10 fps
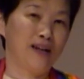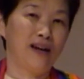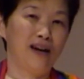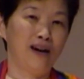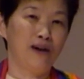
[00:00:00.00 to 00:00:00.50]

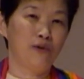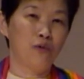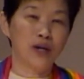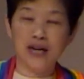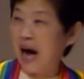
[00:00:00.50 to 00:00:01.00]
uh,
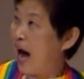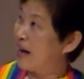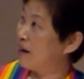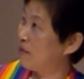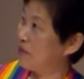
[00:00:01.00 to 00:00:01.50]
what kind
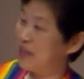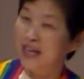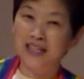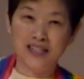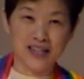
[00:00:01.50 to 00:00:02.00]
of
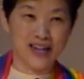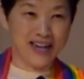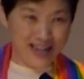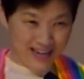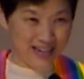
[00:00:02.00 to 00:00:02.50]
things
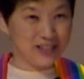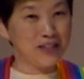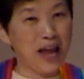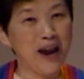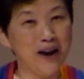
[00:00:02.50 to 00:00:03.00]
is
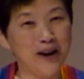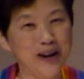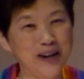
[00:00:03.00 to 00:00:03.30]
there.